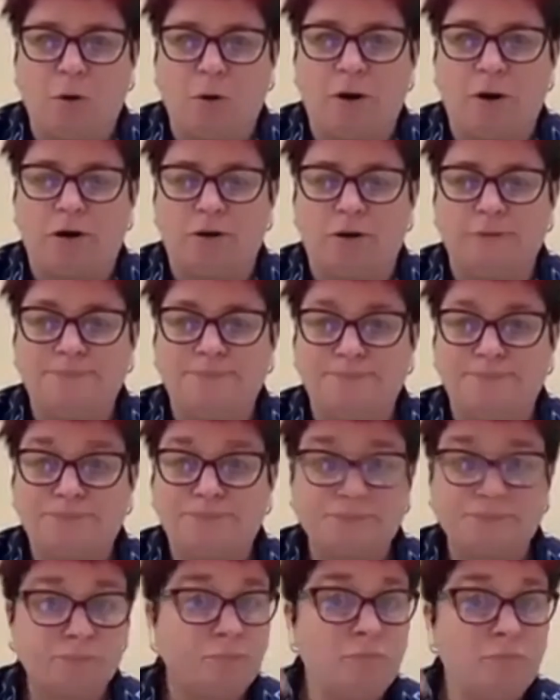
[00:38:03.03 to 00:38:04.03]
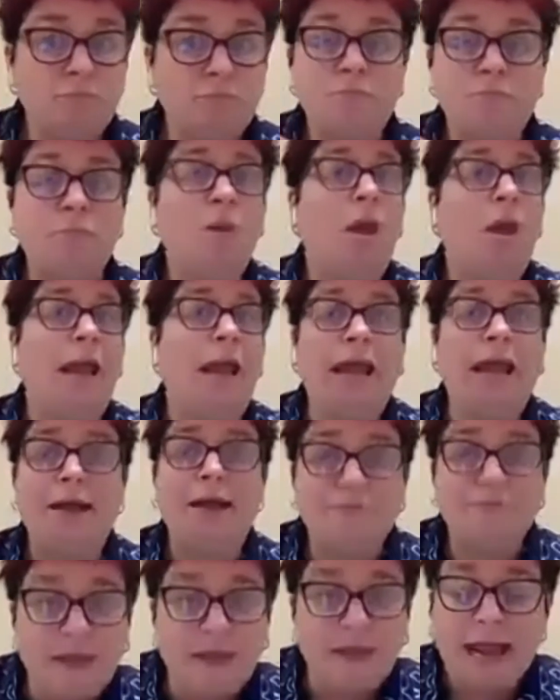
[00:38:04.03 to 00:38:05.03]
fork?
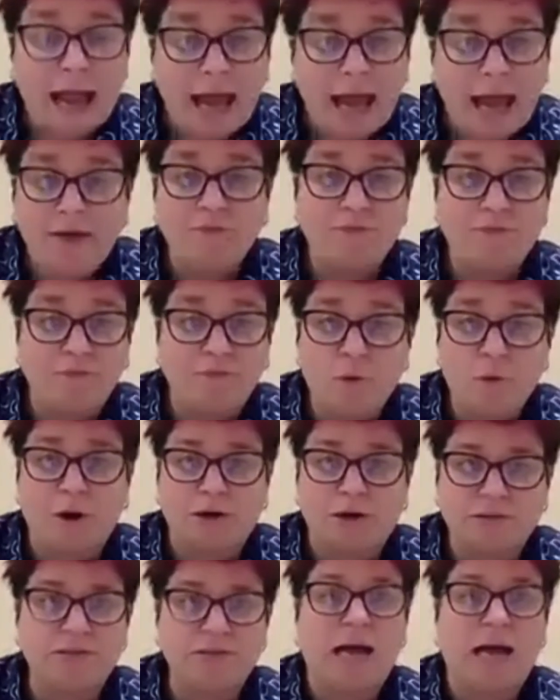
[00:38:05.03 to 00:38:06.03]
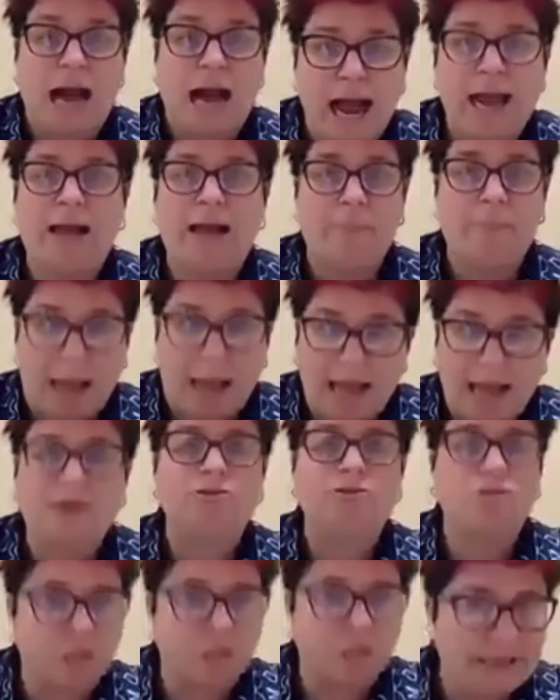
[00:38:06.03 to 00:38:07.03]
If they have forks, I am
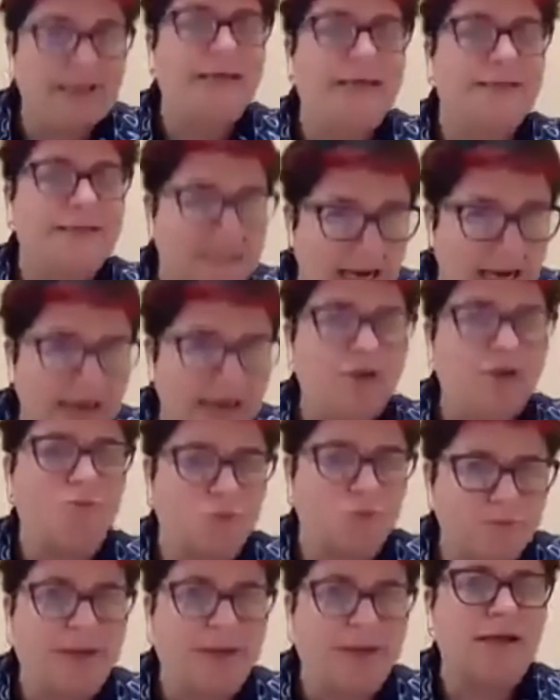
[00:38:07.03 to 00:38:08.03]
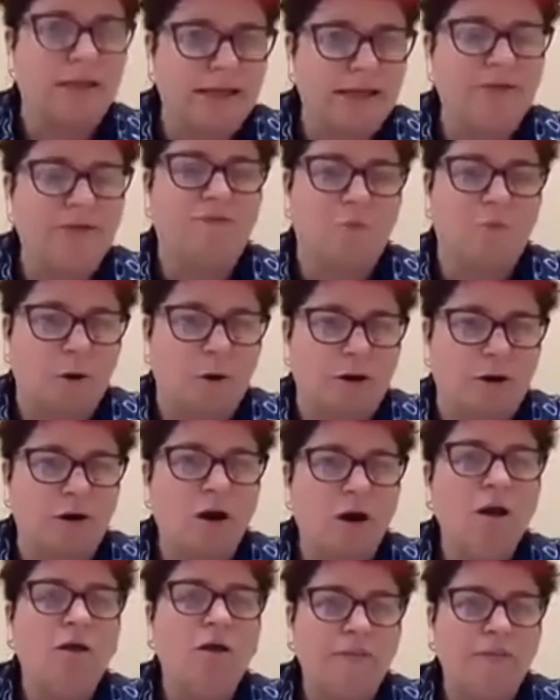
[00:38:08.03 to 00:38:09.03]
actually entitled to a clean fork.
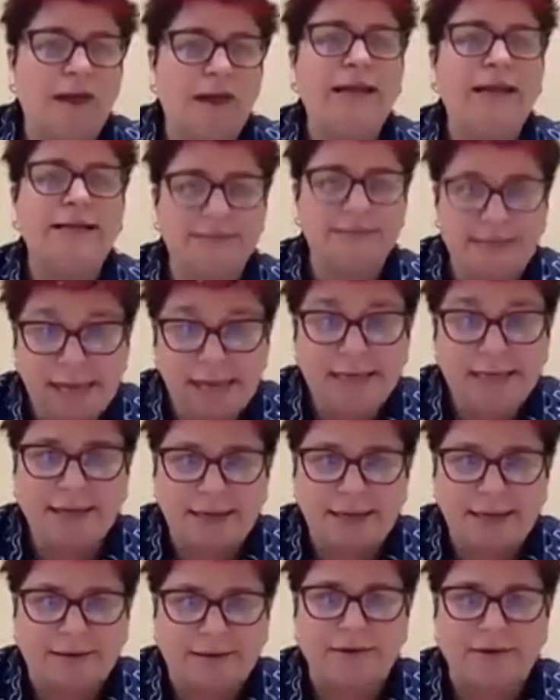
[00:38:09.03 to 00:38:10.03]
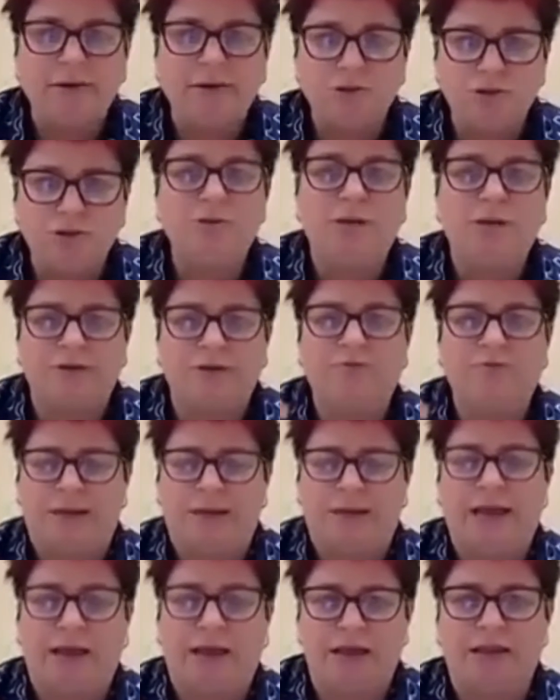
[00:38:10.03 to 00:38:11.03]
They intended to give
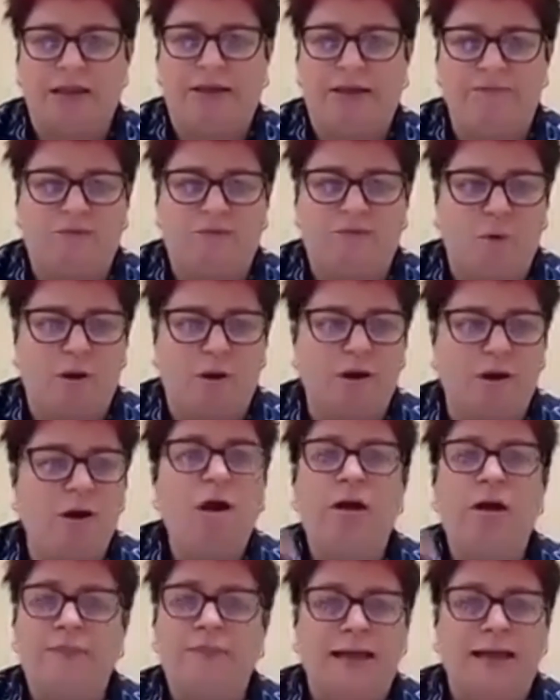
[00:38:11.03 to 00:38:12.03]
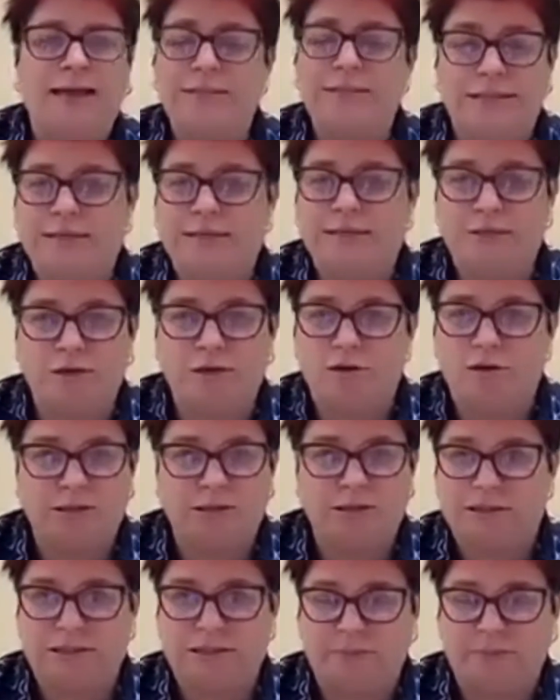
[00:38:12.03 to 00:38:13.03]
me a clean fork. They just didn't
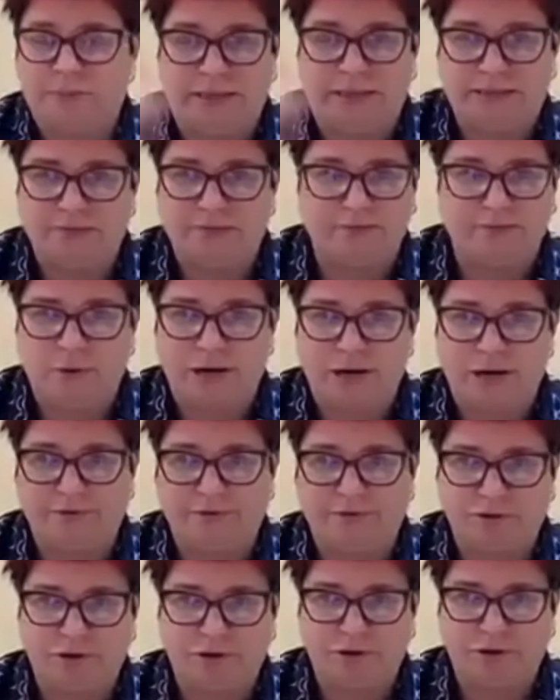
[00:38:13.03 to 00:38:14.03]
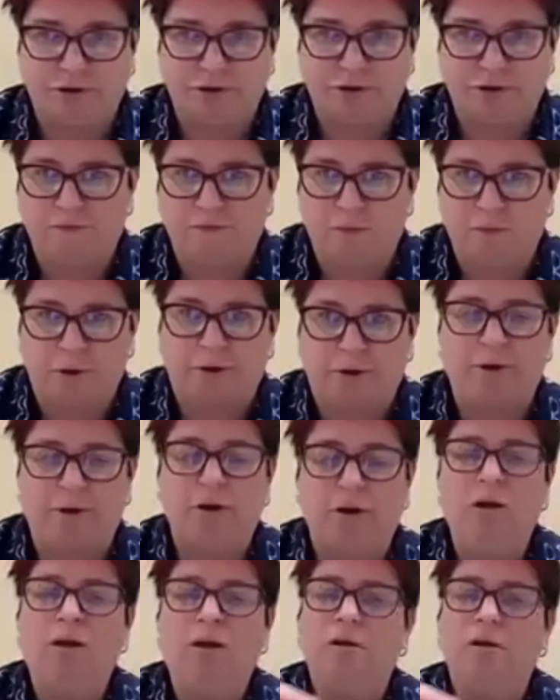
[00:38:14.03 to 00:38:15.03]
notice this piece of whatever dried on the fork.
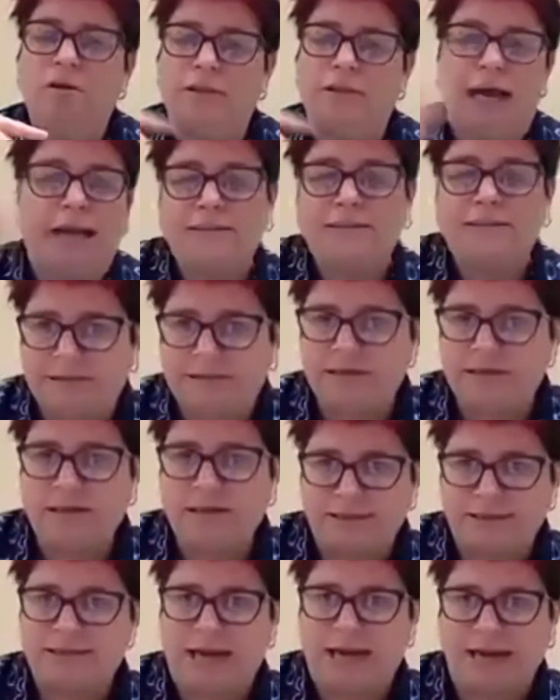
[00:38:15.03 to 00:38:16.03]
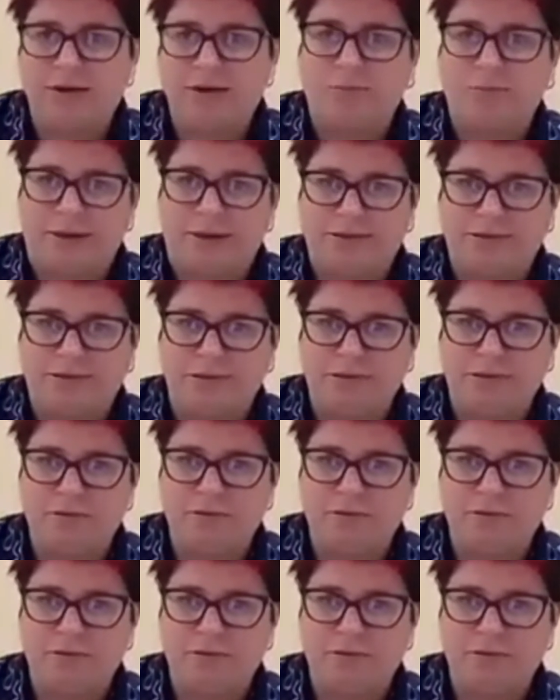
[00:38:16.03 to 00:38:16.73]
That's still entitlement.